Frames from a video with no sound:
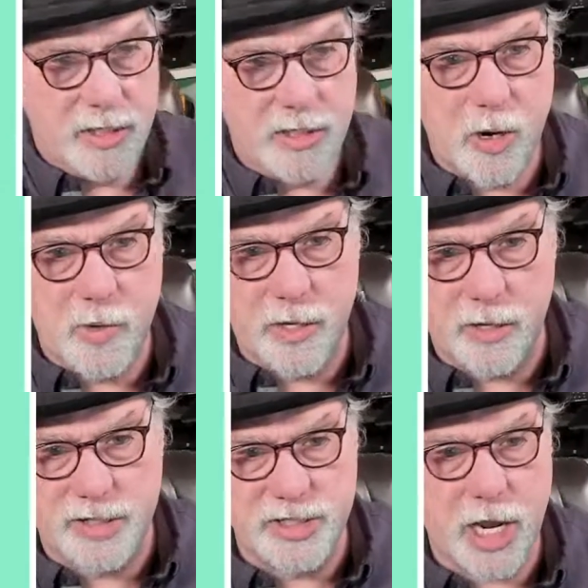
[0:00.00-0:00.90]
going
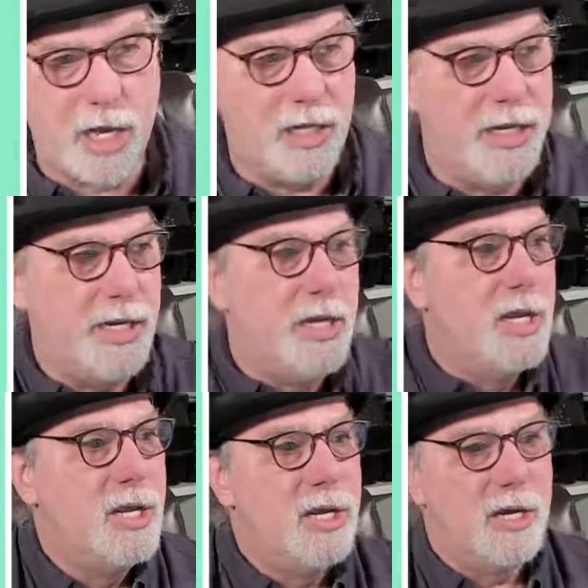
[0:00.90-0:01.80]
horizontally
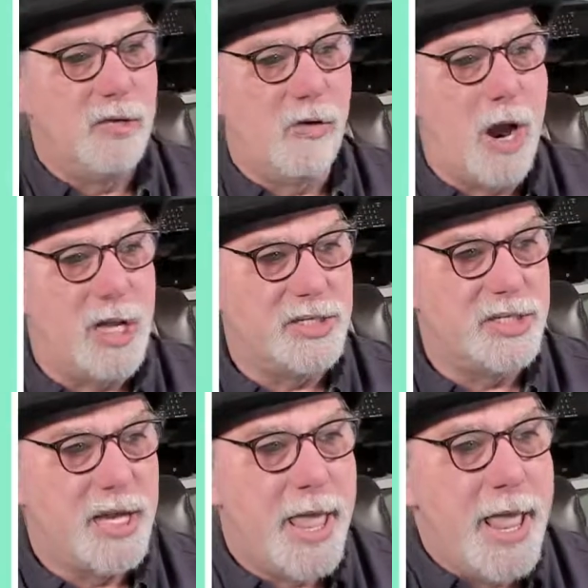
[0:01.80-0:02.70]
across.